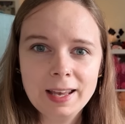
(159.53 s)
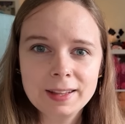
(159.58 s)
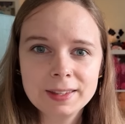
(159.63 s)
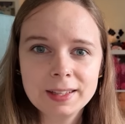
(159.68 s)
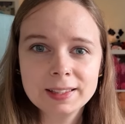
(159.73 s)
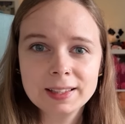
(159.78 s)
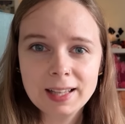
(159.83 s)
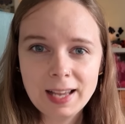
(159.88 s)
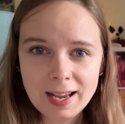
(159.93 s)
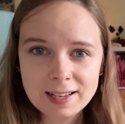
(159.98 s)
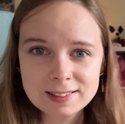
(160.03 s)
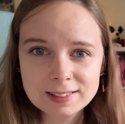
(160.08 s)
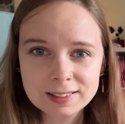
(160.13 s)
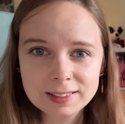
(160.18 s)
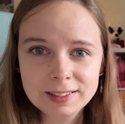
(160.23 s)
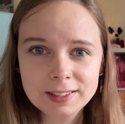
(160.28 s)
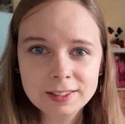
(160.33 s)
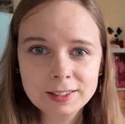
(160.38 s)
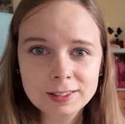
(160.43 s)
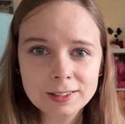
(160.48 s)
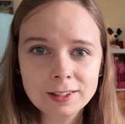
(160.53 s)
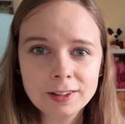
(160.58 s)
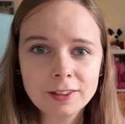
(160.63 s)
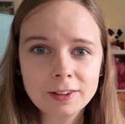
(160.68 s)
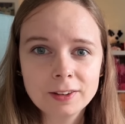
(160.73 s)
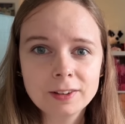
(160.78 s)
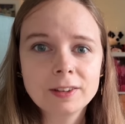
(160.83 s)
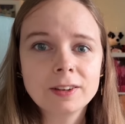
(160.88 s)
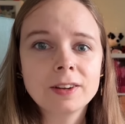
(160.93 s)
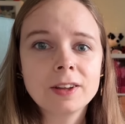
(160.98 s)
And then lastly,
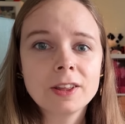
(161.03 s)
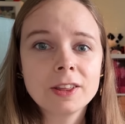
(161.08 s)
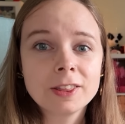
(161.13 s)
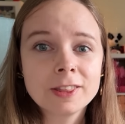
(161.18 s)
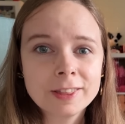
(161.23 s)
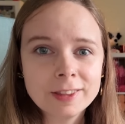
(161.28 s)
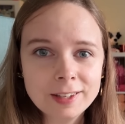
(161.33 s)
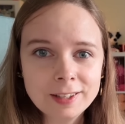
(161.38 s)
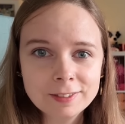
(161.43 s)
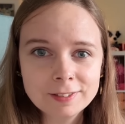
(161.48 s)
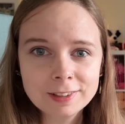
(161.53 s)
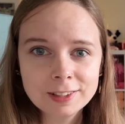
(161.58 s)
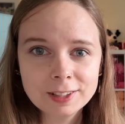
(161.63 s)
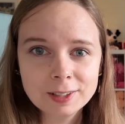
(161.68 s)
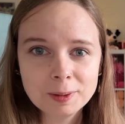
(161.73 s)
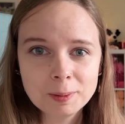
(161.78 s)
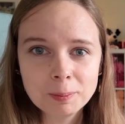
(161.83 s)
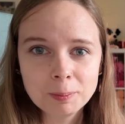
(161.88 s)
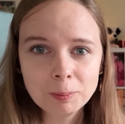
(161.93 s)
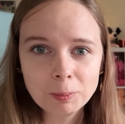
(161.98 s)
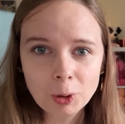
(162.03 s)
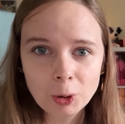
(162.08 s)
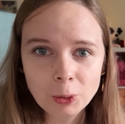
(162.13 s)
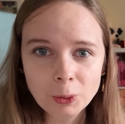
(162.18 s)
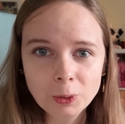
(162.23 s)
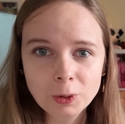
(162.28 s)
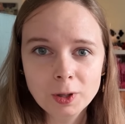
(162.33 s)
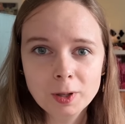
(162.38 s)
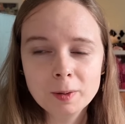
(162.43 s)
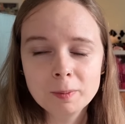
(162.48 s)
the Thieving
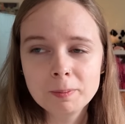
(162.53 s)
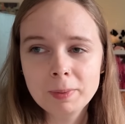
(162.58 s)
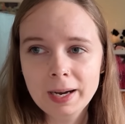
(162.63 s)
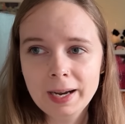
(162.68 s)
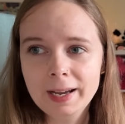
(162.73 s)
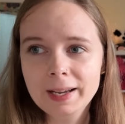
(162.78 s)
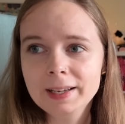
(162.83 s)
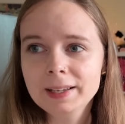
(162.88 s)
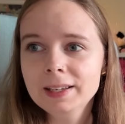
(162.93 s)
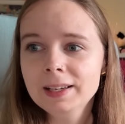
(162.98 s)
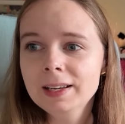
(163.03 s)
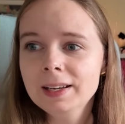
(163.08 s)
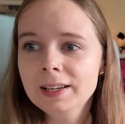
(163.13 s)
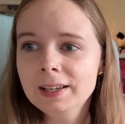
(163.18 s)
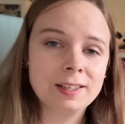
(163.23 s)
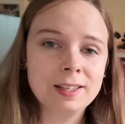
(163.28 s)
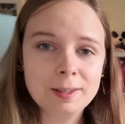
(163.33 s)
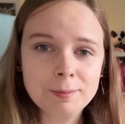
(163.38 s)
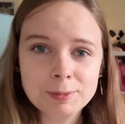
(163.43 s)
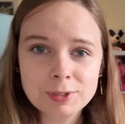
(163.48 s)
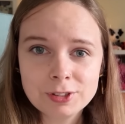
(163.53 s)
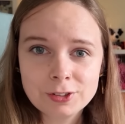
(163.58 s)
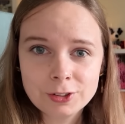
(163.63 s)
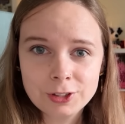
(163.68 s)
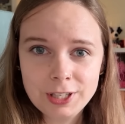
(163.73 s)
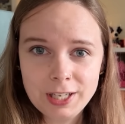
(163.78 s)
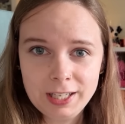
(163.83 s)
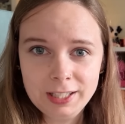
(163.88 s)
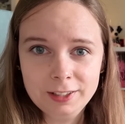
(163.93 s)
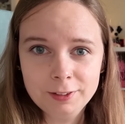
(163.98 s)
Mole by Kim's
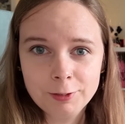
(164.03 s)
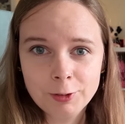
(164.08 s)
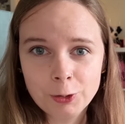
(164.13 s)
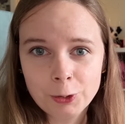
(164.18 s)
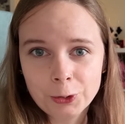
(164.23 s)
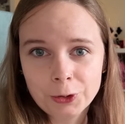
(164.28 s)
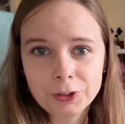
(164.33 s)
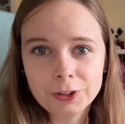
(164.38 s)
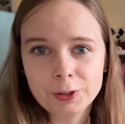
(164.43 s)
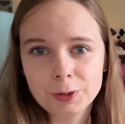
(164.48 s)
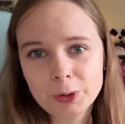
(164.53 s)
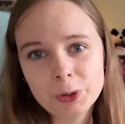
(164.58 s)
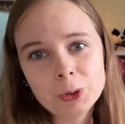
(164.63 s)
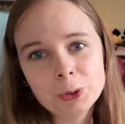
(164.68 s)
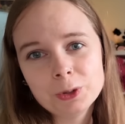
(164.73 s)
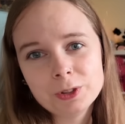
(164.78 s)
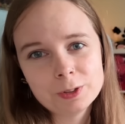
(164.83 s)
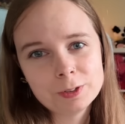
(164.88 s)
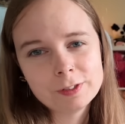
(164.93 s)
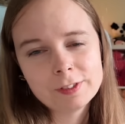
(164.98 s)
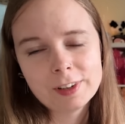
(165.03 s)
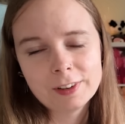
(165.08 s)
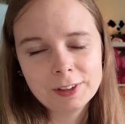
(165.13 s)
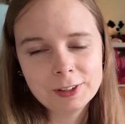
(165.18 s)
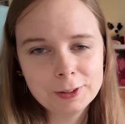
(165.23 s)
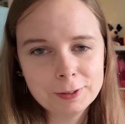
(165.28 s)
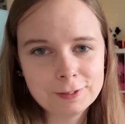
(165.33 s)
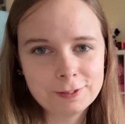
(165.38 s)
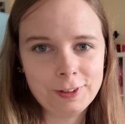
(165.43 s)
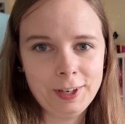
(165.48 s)
Creative Corner, who's a very
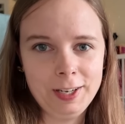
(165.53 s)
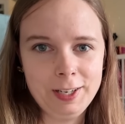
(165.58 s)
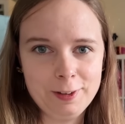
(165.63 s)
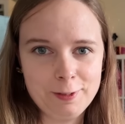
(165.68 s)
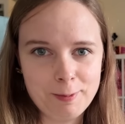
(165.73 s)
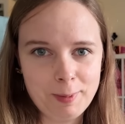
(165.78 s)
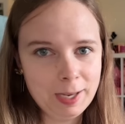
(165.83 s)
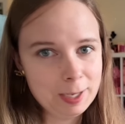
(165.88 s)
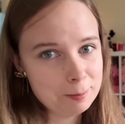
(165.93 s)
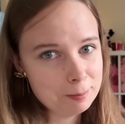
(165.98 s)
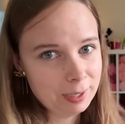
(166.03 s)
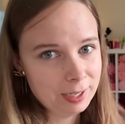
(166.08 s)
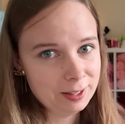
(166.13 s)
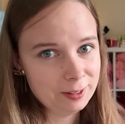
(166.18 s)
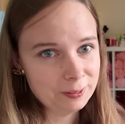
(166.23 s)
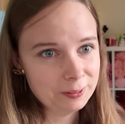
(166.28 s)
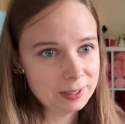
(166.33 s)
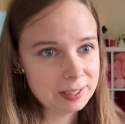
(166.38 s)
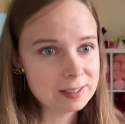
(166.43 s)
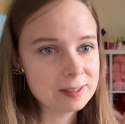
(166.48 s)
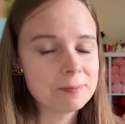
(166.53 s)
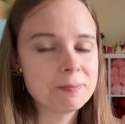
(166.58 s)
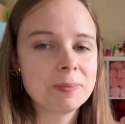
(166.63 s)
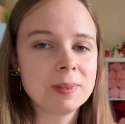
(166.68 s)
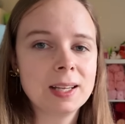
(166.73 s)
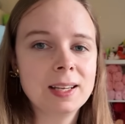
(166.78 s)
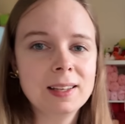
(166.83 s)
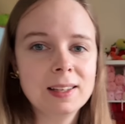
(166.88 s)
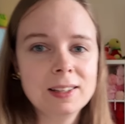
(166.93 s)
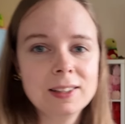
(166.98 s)
good friend of mine, by the way.
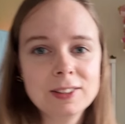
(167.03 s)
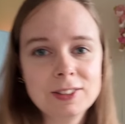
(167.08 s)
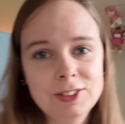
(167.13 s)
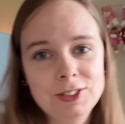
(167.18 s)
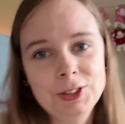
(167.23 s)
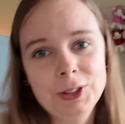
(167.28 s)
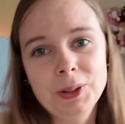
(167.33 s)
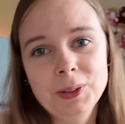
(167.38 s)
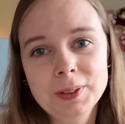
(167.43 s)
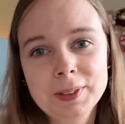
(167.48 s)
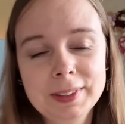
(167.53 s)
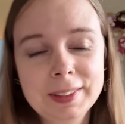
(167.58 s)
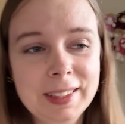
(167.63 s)
So